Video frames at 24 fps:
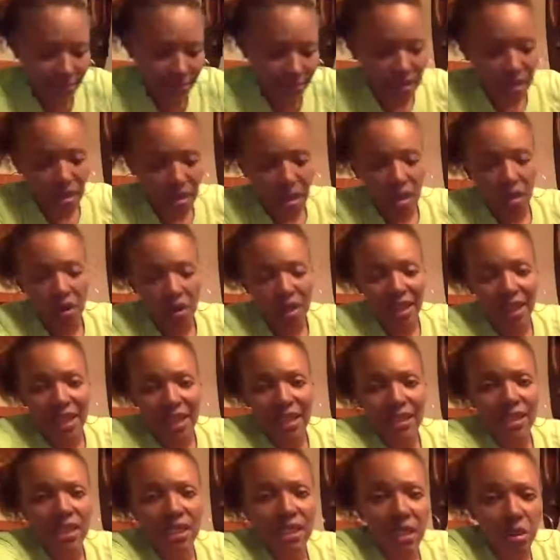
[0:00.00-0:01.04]
so it
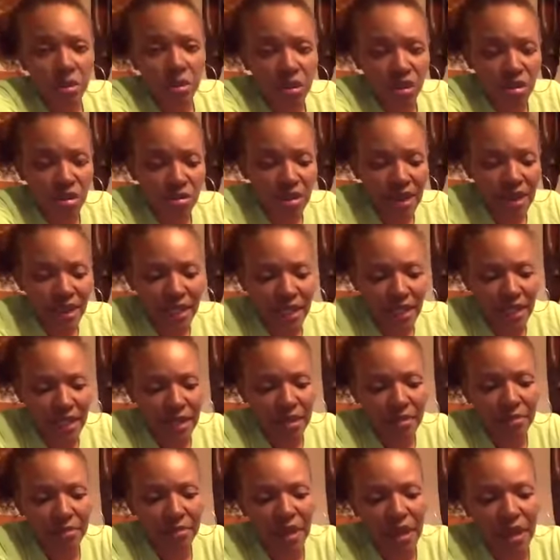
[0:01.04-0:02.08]
gets a little
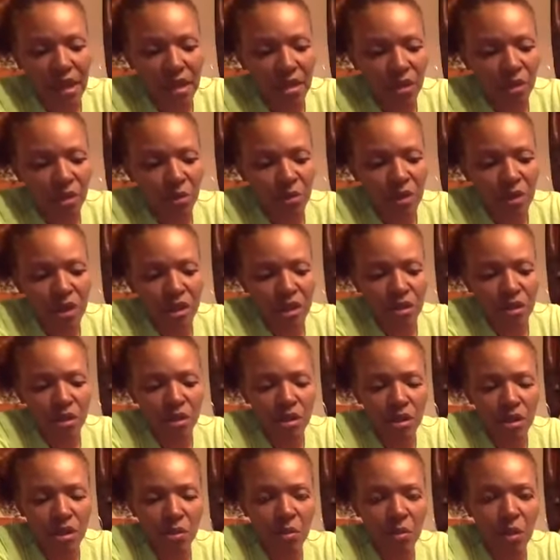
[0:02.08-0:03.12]
tricky because we're
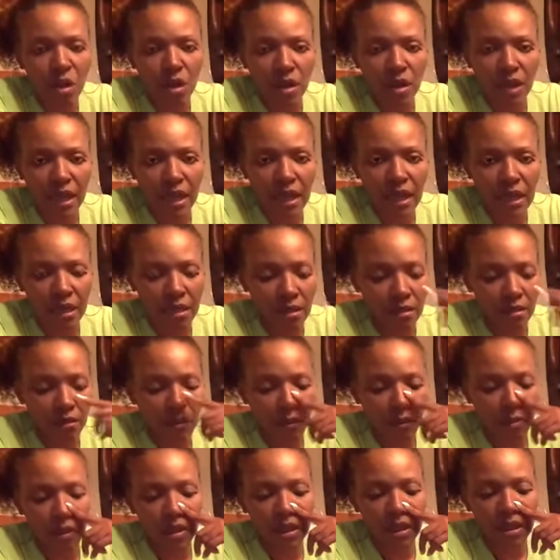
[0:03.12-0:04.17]
used to working
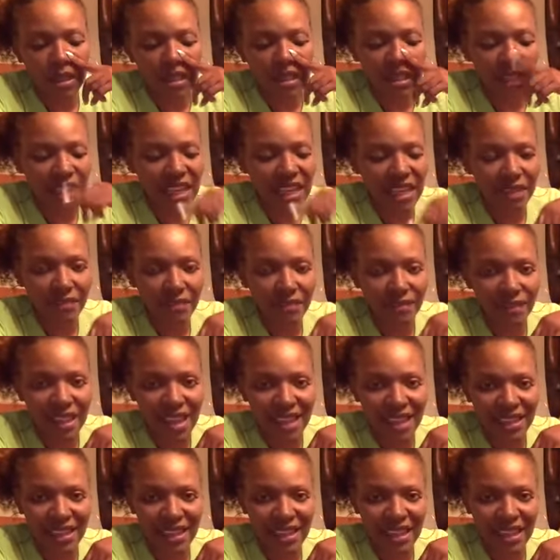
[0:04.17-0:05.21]
with the sleeve
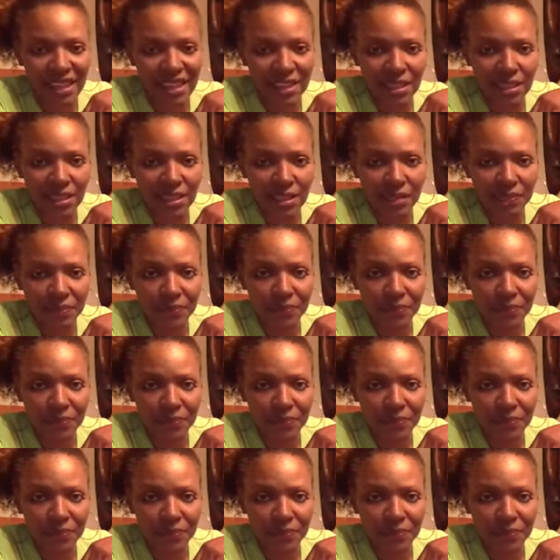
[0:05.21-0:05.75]
like this.